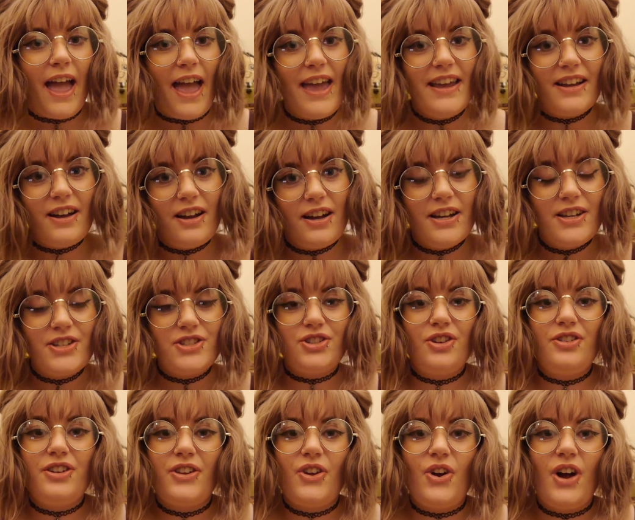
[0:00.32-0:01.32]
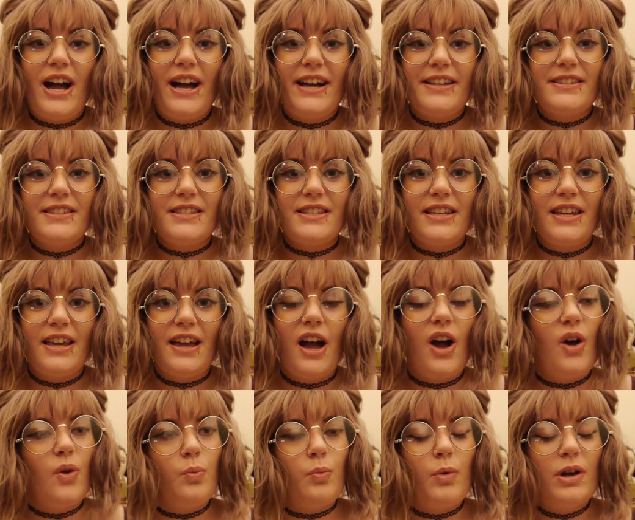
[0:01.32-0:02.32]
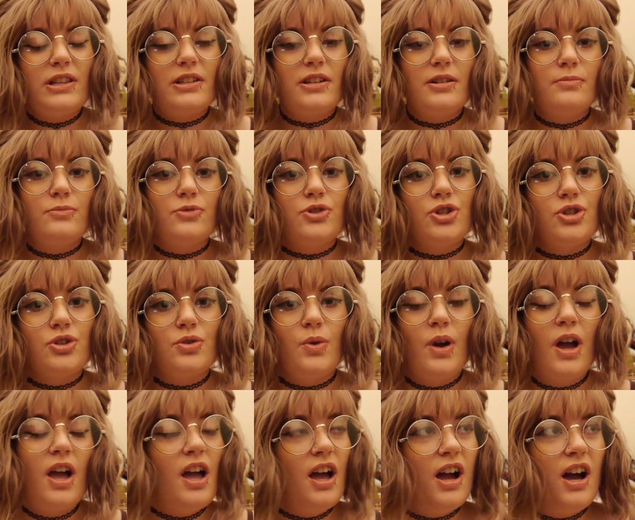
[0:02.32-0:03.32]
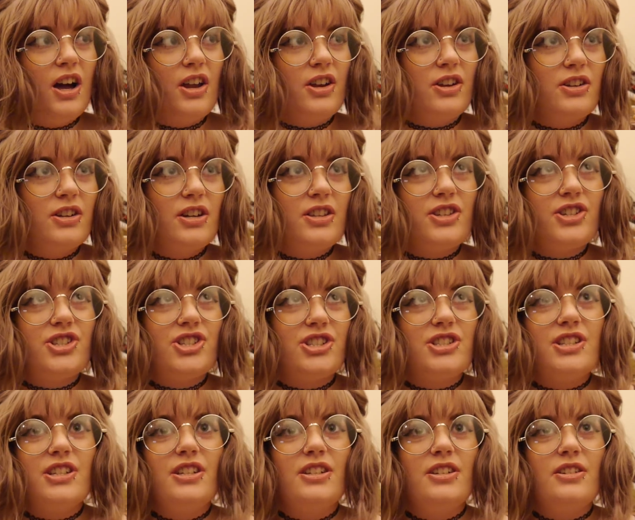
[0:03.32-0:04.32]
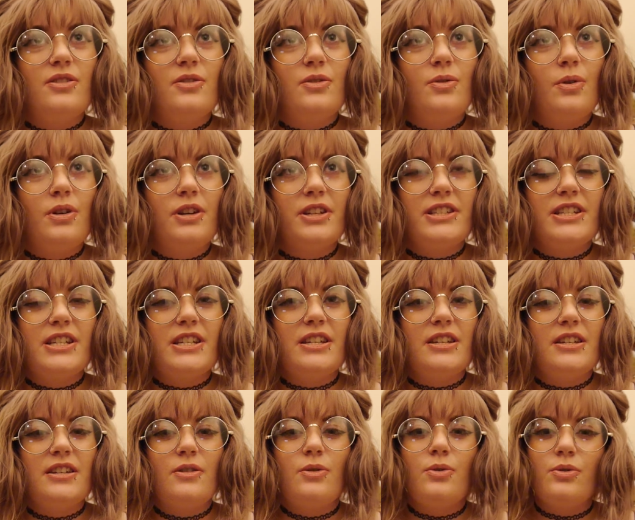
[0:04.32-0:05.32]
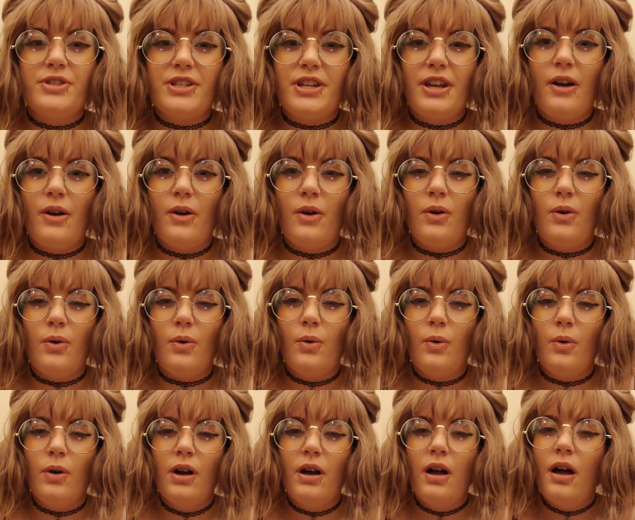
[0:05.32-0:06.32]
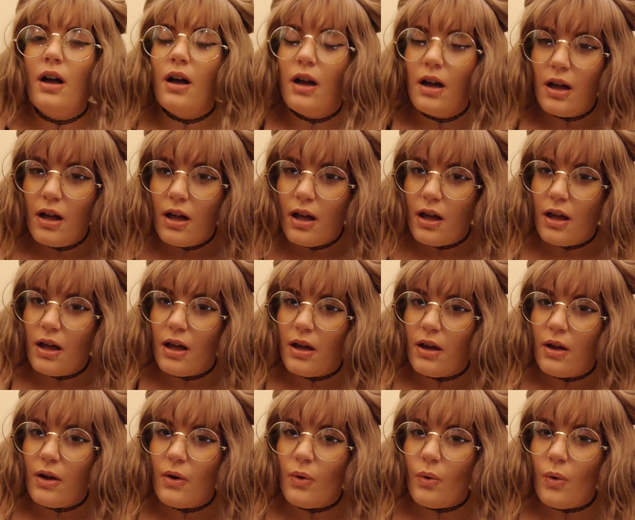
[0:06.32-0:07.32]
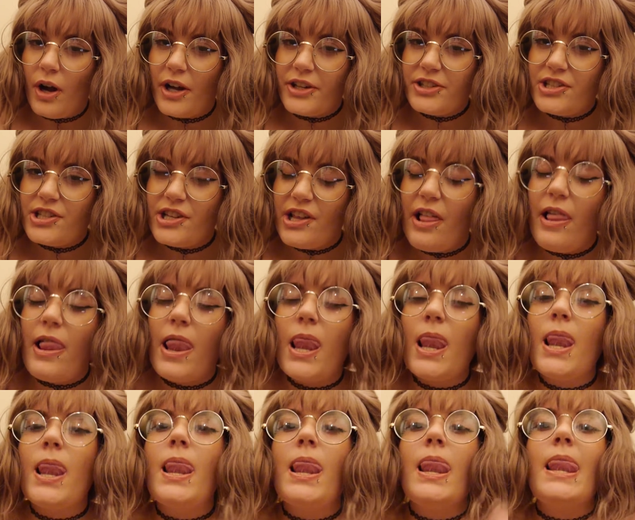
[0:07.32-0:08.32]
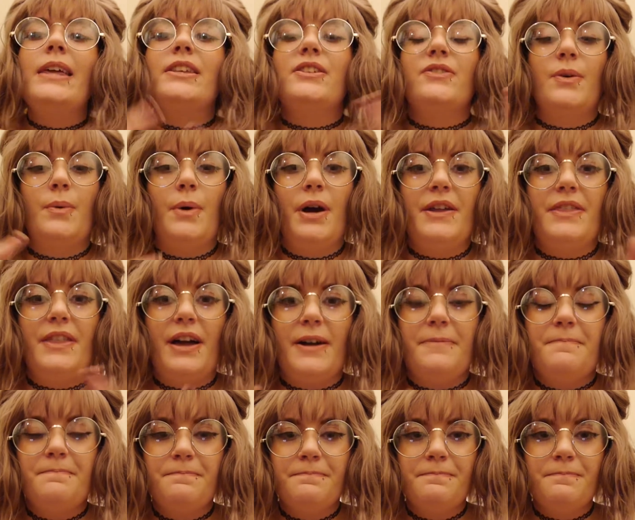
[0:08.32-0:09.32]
Hey guys, Donut Your Hands here and welcome to another shitty quality audio. What? Let's rewind that.